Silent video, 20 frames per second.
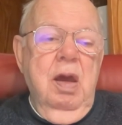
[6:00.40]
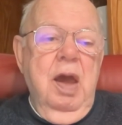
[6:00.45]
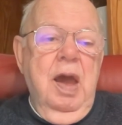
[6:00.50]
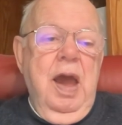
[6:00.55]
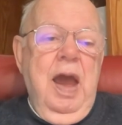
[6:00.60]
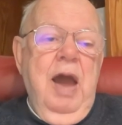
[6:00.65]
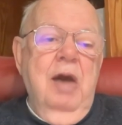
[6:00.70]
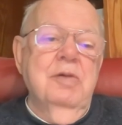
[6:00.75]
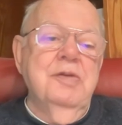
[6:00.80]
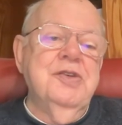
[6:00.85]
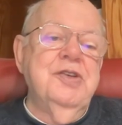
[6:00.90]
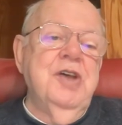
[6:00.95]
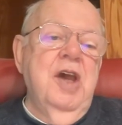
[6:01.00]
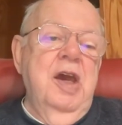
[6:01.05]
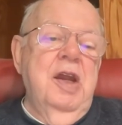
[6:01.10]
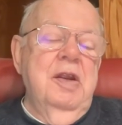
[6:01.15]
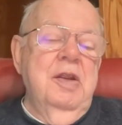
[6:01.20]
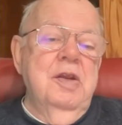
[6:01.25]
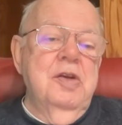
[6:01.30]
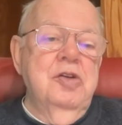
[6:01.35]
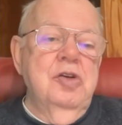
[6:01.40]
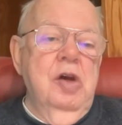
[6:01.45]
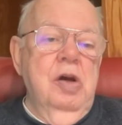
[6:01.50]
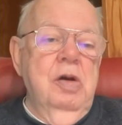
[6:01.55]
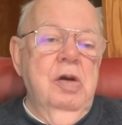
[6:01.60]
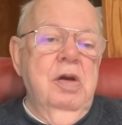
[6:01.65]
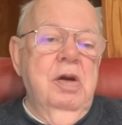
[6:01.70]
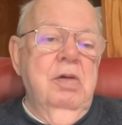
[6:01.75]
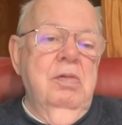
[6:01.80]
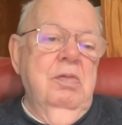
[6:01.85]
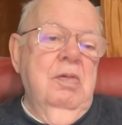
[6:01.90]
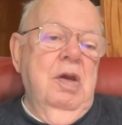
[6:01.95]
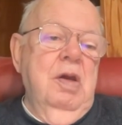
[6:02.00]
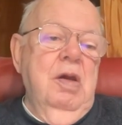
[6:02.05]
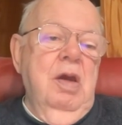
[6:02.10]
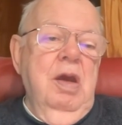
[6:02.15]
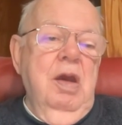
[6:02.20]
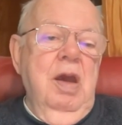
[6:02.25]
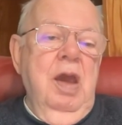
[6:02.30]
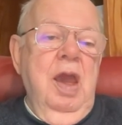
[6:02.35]
outside of the chunk,
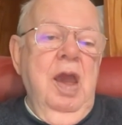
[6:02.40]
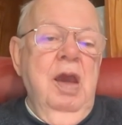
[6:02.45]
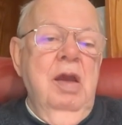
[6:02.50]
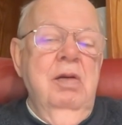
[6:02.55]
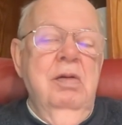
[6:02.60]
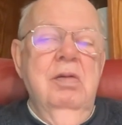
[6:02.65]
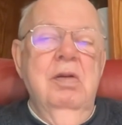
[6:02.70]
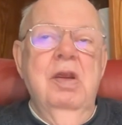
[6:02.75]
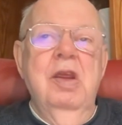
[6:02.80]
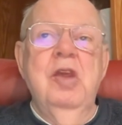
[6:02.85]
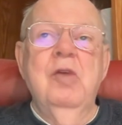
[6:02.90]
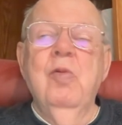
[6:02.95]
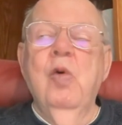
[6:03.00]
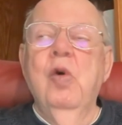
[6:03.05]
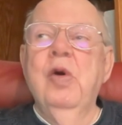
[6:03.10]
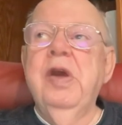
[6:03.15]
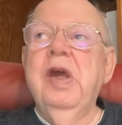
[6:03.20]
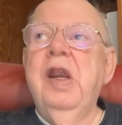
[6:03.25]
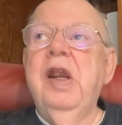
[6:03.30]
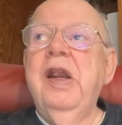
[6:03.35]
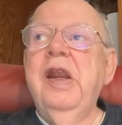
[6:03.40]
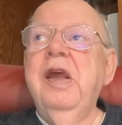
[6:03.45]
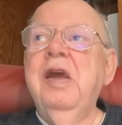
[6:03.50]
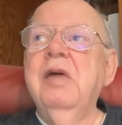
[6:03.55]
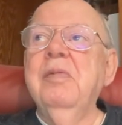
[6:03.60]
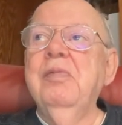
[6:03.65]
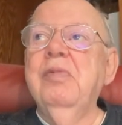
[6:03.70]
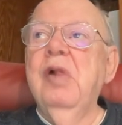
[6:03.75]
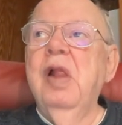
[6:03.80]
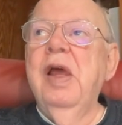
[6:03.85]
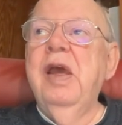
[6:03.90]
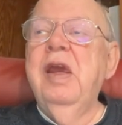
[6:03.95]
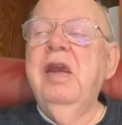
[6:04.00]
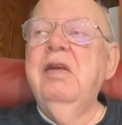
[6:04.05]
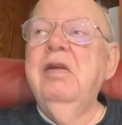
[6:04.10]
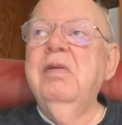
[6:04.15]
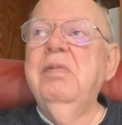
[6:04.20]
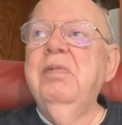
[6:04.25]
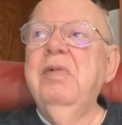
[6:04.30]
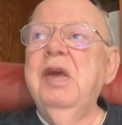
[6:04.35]
and you won't get any
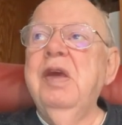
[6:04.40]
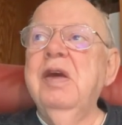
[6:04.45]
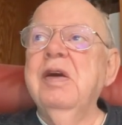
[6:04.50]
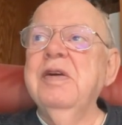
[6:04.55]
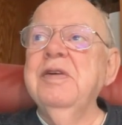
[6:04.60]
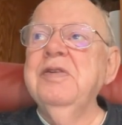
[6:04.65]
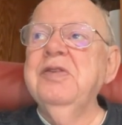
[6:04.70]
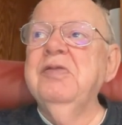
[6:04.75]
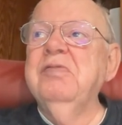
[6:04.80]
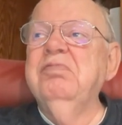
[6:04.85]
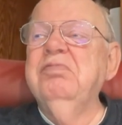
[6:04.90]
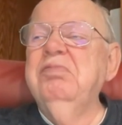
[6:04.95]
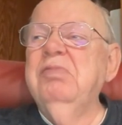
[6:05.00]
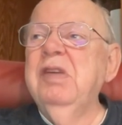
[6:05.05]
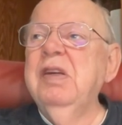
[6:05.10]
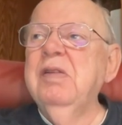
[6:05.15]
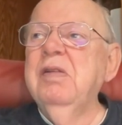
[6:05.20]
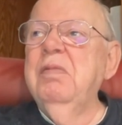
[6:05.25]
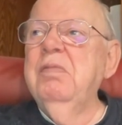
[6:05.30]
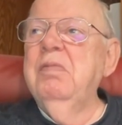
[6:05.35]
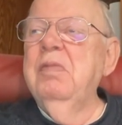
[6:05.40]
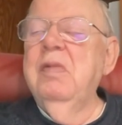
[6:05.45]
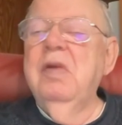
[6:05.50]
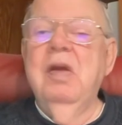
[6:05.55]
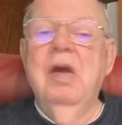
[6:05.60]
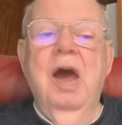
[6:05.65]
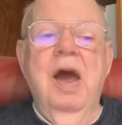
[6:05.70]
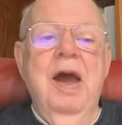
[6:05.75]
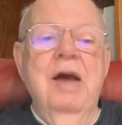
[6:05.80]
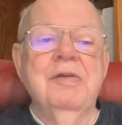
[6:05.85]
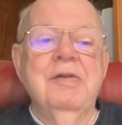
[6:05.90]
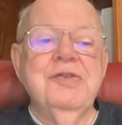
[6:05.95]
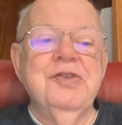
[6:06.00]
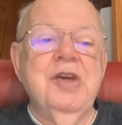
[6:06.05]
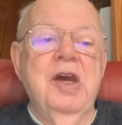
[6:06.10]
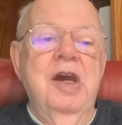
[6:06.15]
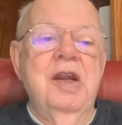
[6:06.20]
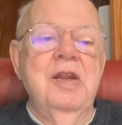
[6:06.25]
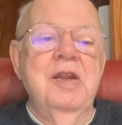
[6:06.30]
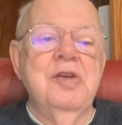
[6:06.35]
complaint because
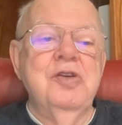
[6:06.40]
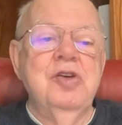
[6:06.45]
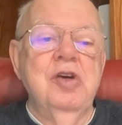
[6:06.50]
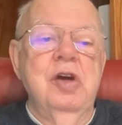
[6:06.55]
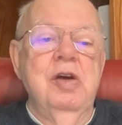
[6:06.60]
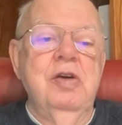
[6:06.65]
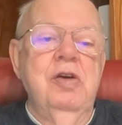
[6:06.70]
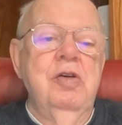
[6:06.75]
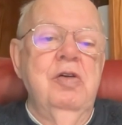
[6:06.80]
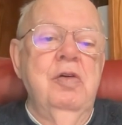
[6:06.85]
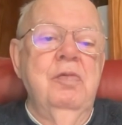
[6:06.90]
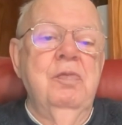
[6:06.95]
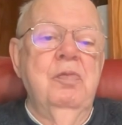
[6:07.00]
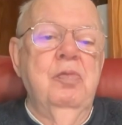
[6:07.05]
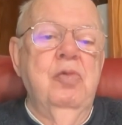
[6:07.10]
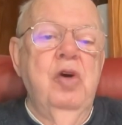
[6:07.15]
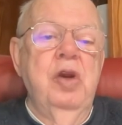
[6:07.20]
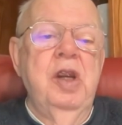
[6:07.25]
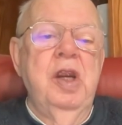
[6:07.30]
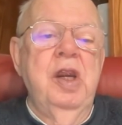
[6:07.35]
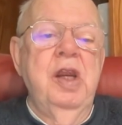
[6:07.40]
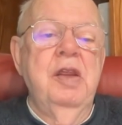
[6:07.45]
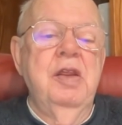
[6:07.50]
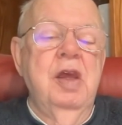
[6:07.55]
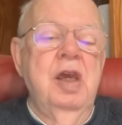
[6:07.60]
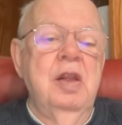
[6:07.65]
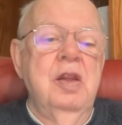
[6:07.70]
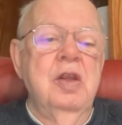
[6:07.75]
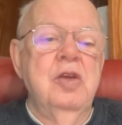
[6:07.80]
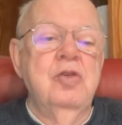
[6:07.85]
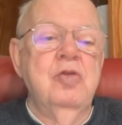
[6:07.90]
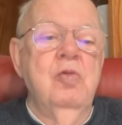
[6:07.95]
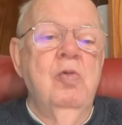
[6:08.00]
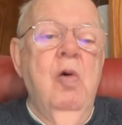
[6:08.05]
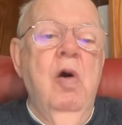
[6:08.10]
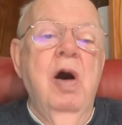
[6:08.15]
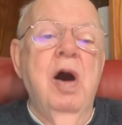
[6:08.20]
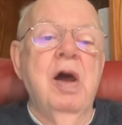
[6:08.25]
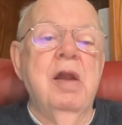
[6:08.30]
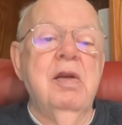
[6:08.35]
outside of the chunk you can put anything that you
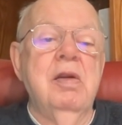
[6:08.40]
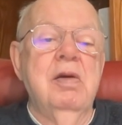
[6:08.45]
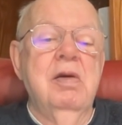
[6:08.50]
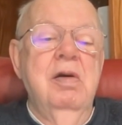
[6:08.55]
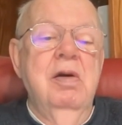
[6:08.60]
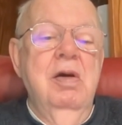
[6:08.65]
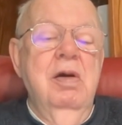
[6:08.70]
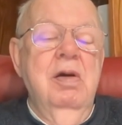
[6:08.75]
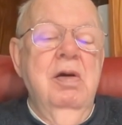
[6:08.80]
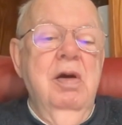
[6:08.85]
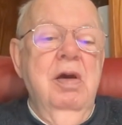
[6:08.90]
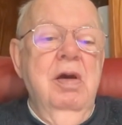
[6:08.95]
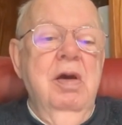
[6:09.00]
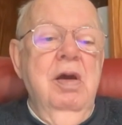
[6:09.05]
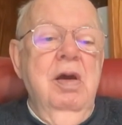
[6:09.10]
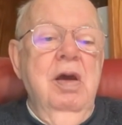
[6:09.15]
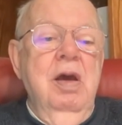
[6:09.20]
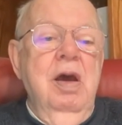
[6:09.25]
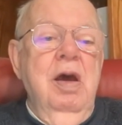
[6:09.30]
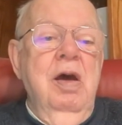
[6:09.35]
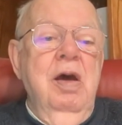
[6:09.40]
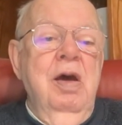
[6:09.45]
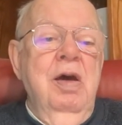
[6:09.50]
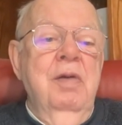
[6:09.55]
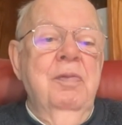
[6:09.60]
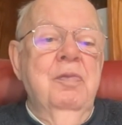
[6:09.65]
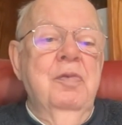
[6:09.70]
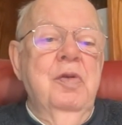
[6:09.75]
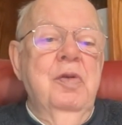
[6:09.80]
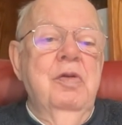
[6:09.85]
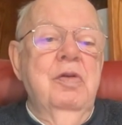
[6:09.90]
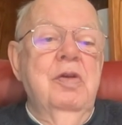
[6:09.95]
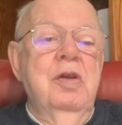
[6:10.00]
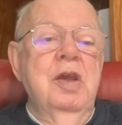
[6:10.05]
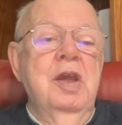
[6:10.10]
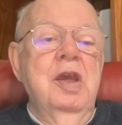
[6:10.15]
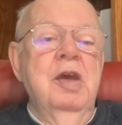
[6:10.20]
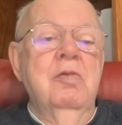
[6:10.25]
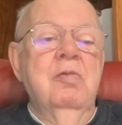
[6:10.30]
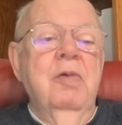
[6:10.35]
want. To
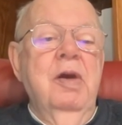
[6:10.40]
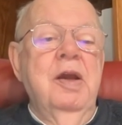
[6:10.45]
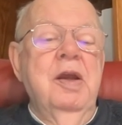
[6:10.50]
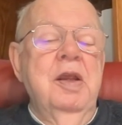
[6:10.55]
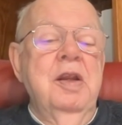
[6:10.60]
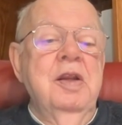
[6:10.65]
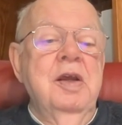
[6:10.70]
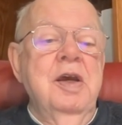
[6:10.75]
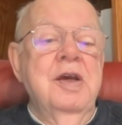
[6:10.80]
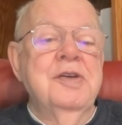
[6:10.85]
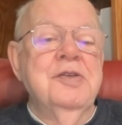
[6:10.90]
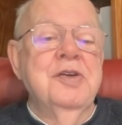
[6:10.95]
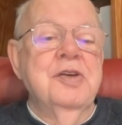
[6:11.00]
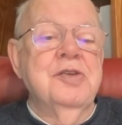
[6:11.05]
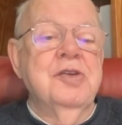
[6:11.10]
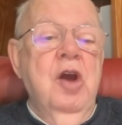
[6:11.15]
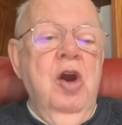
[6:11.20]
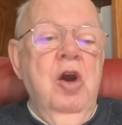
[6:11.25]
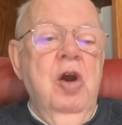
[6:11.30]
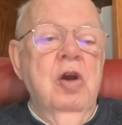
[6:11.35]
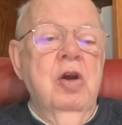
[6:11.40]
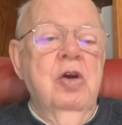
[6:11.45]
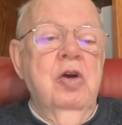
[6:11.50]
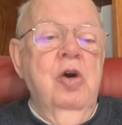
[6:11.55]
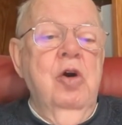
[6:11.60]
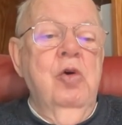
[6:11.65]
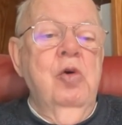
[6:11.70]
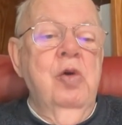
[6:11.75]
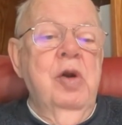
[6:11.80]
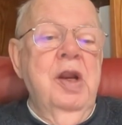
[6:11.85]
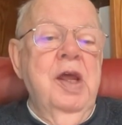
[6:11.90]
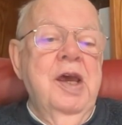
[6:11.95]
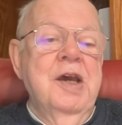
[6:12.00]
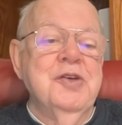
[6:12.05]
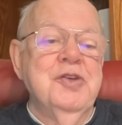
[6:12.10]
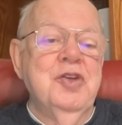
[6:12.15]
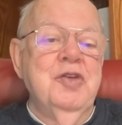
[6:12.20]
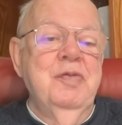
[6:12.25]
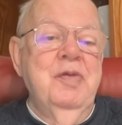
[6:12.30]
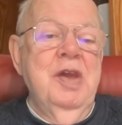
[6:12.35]
get recognized as R code, it
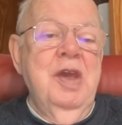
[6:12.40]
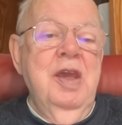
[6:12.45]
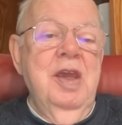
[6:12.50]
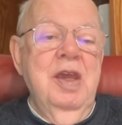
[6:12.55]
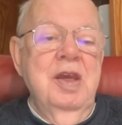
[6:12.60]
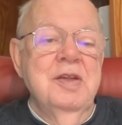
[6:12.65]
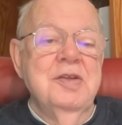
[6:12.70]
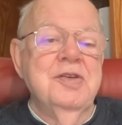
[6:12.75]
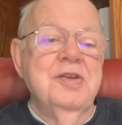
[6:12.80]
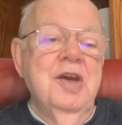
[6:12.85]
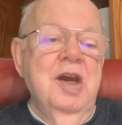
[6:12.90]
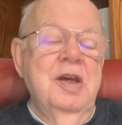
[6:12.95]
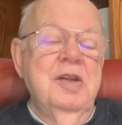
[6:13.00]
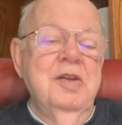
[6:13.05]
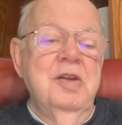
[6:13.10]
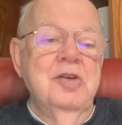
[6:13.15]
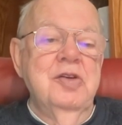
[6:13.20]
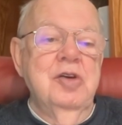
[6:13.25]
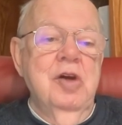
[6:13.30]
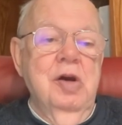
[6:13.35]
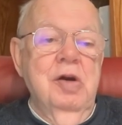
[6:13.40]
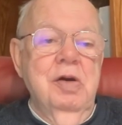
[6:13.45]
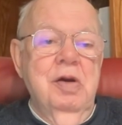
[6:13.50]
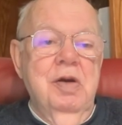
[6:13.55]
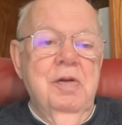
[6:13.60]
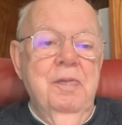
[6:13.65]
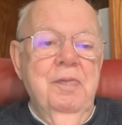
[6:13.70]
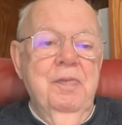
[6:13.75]
has to be inside the chunk.